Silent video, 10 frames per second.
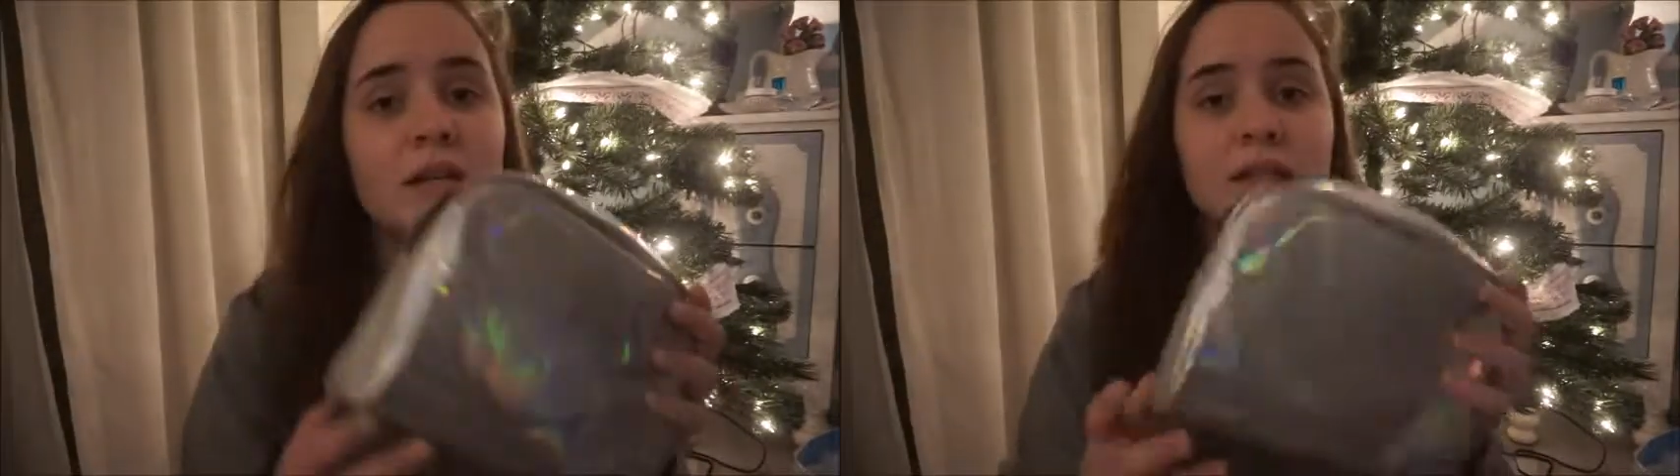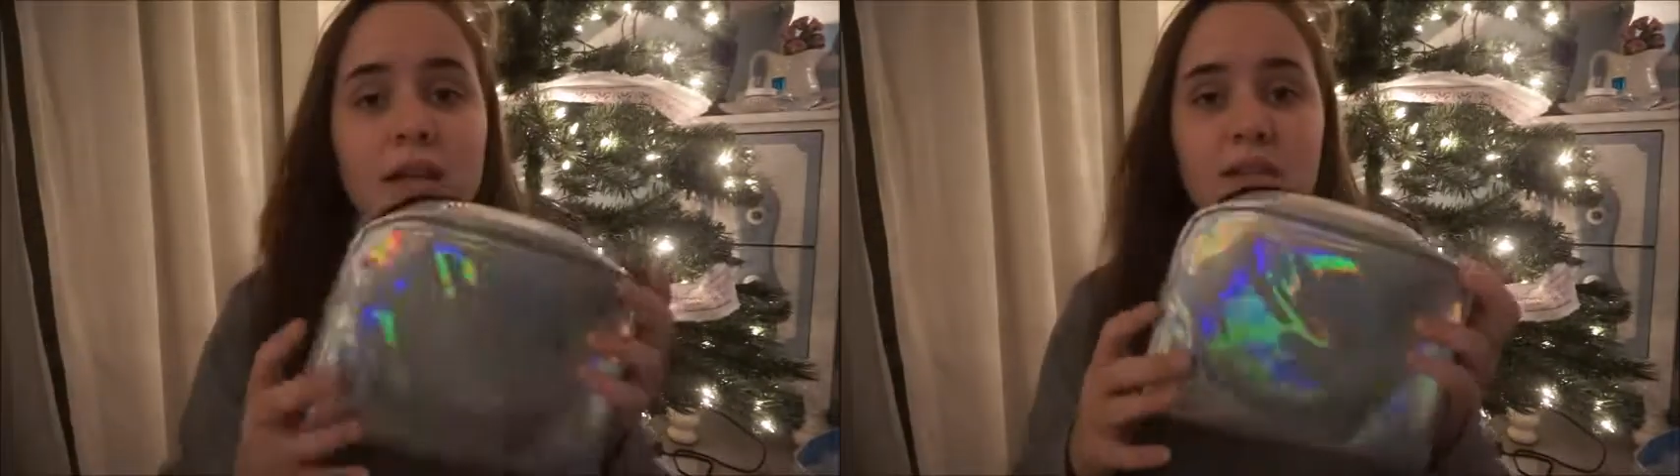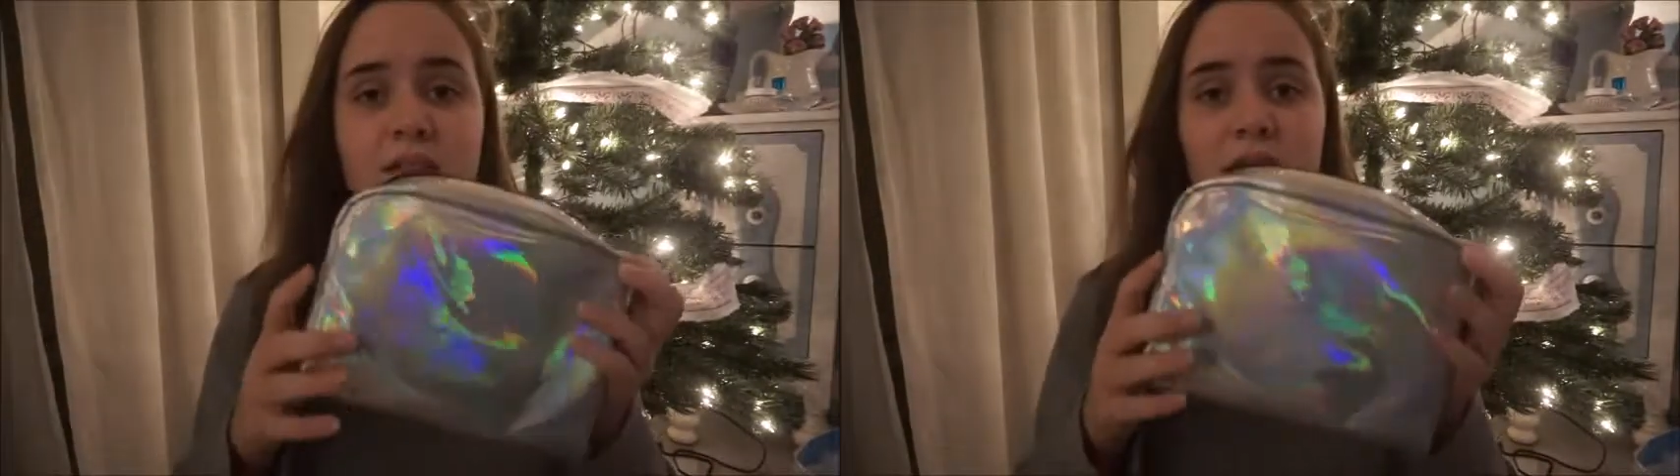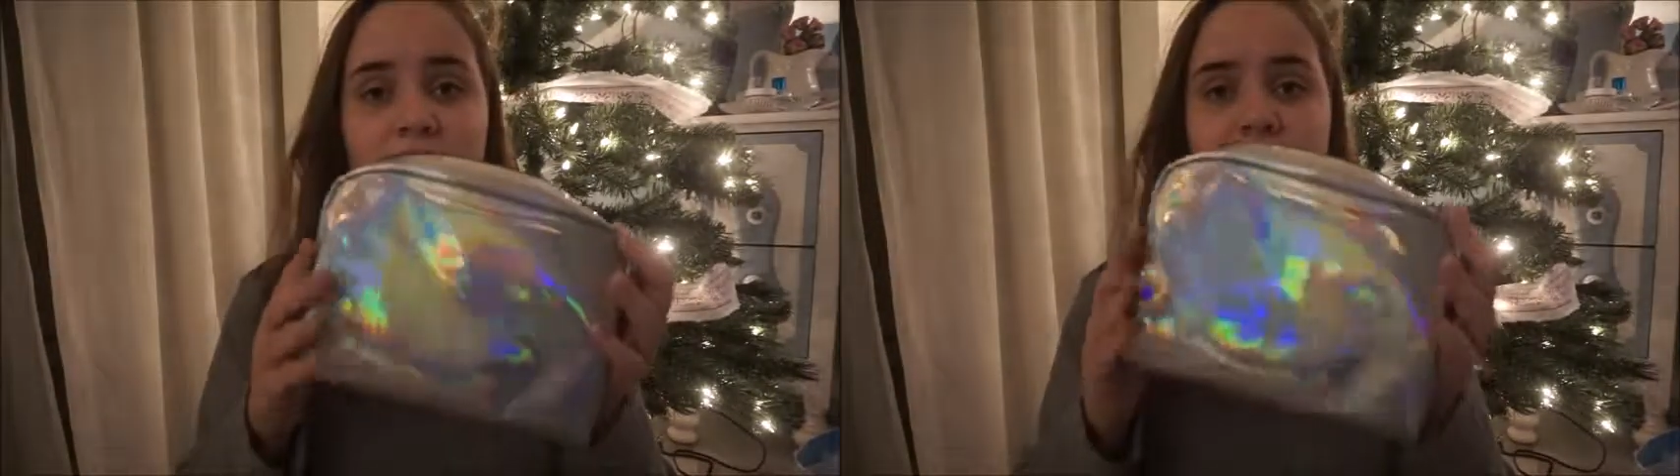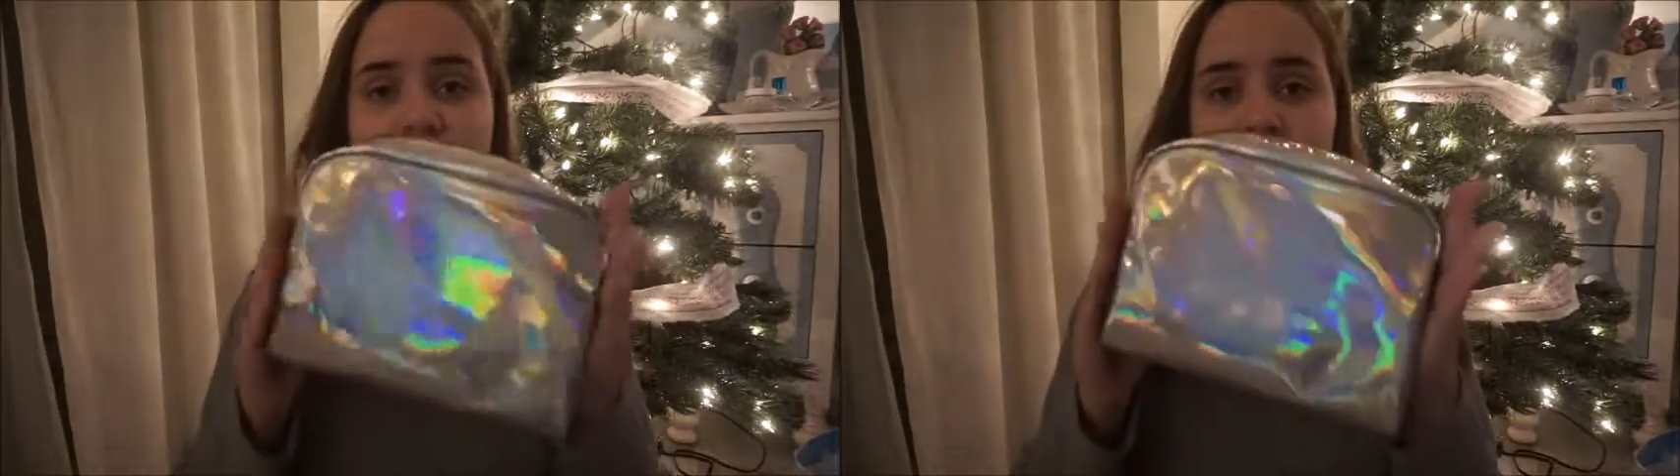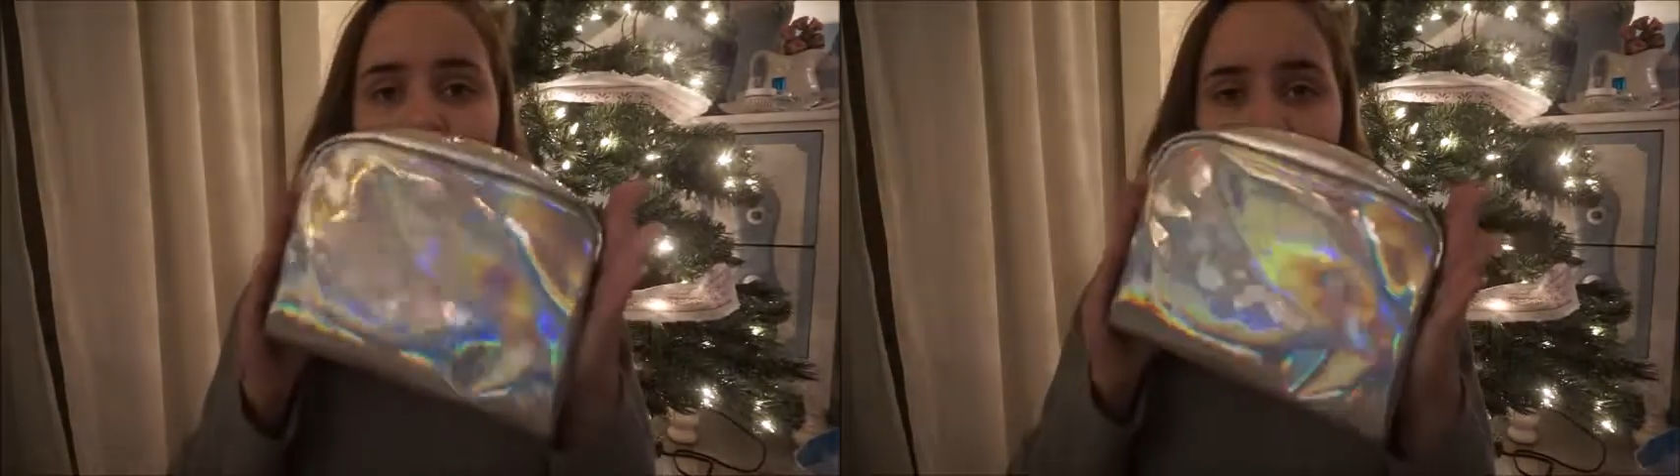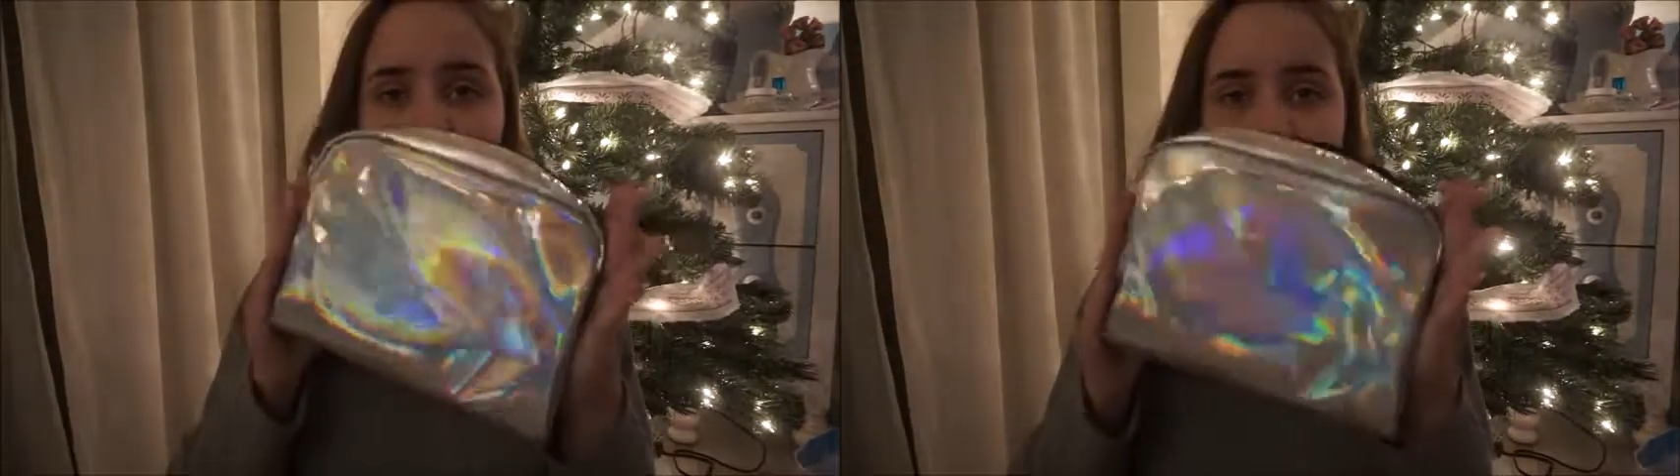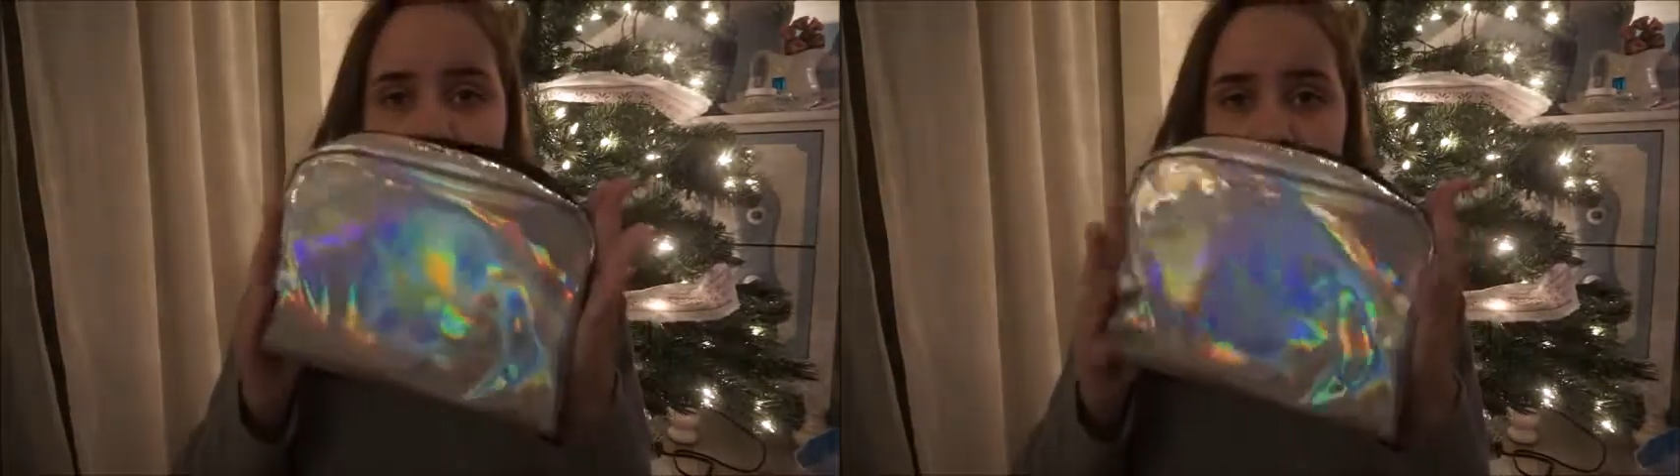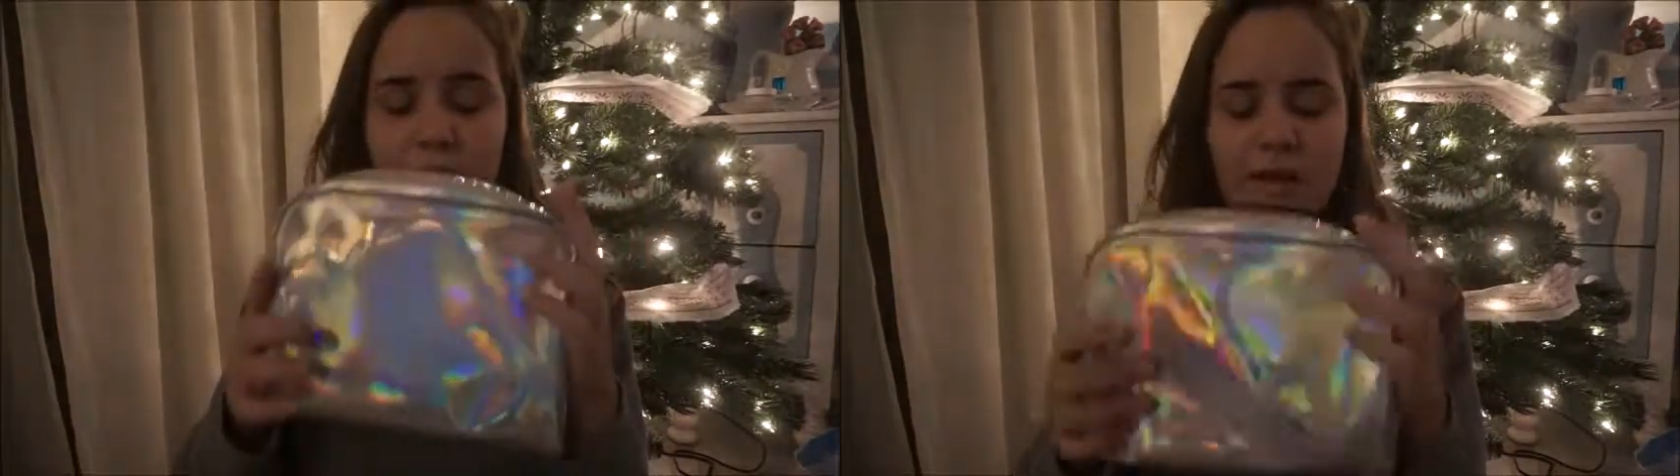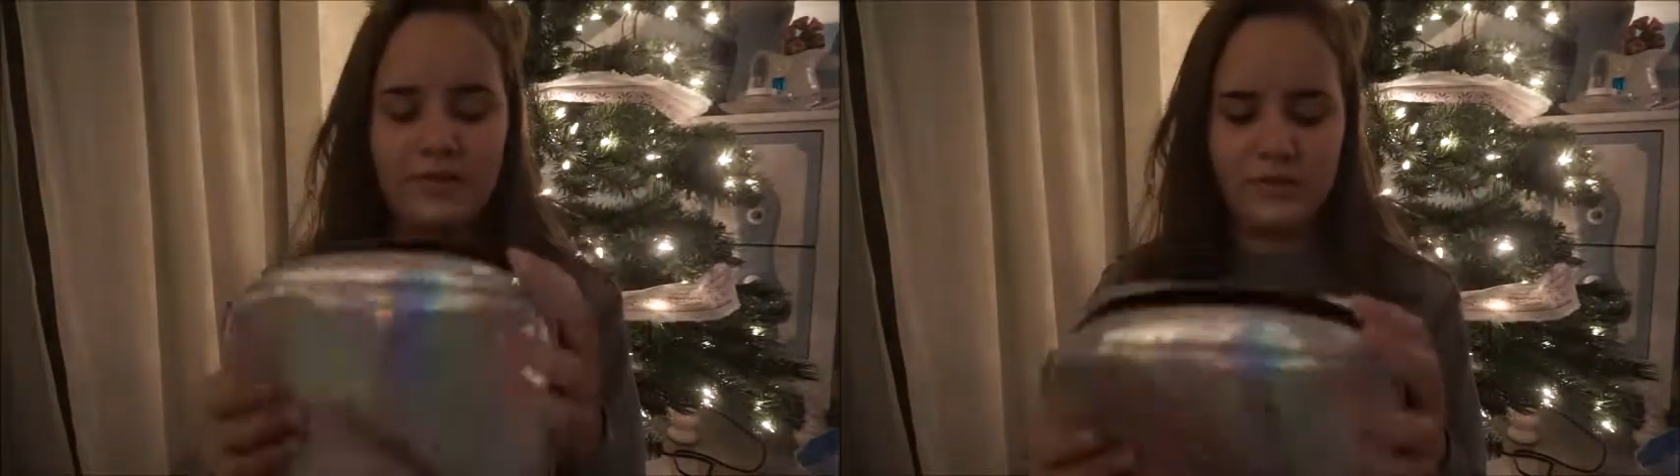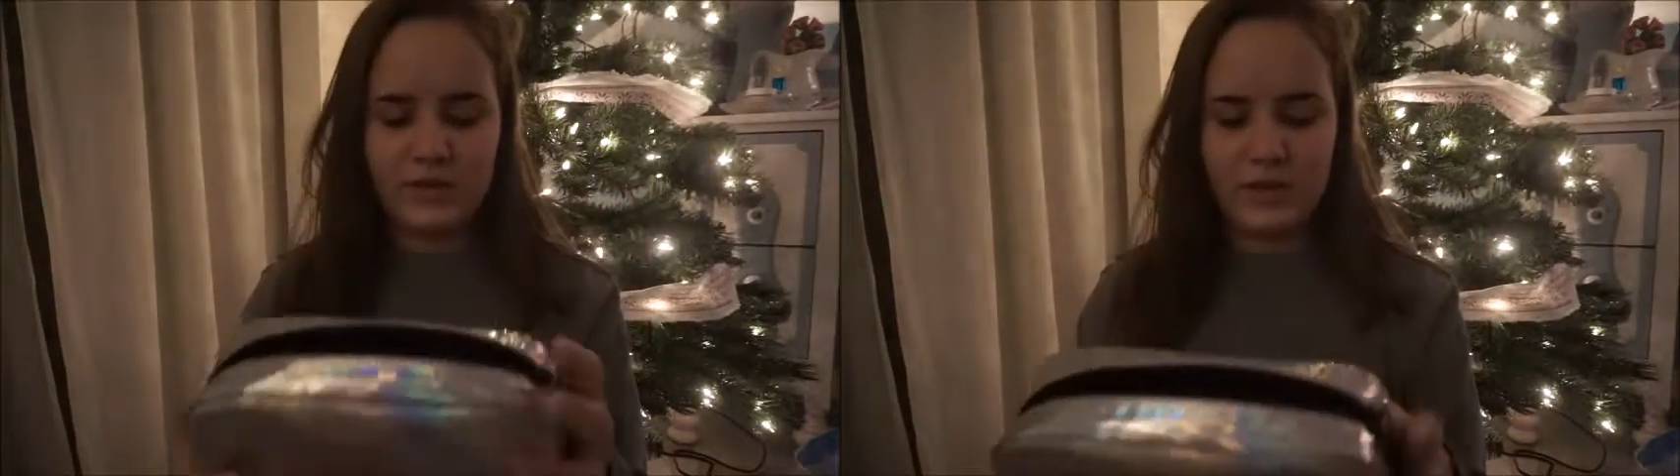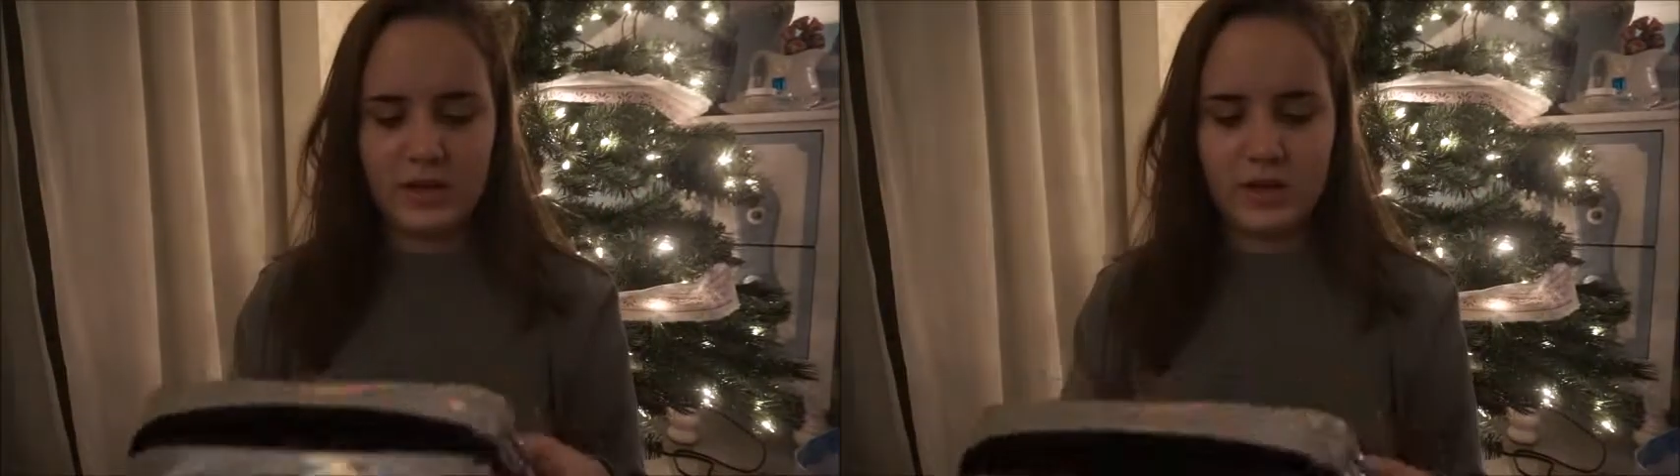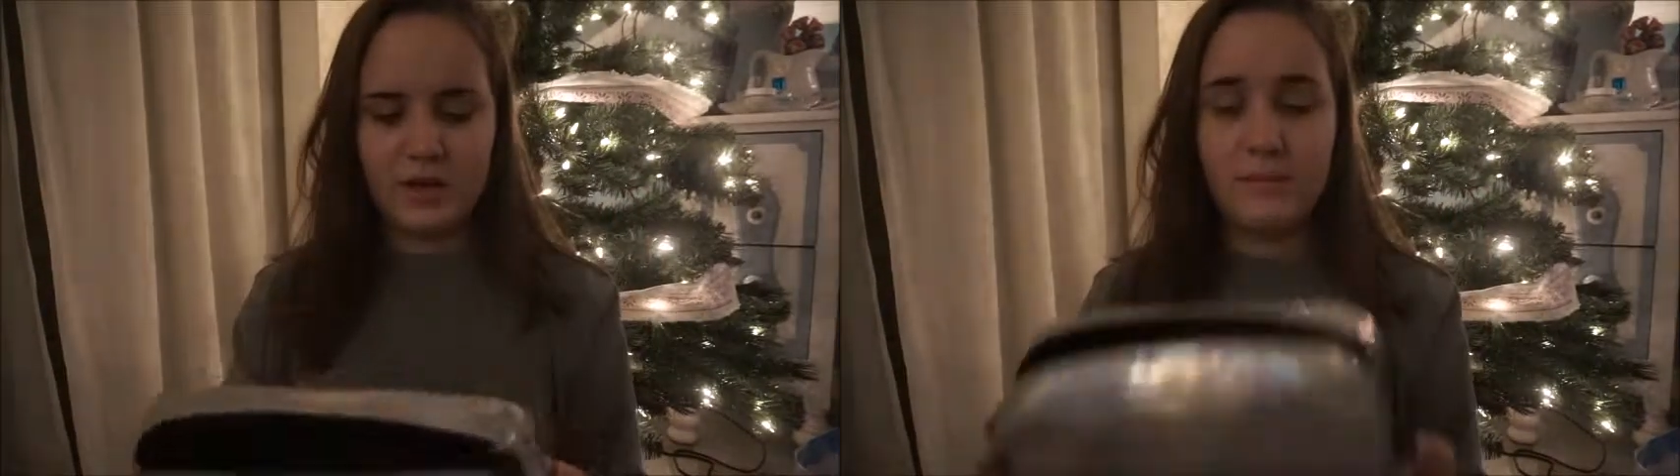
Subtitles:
Next, I got this holographic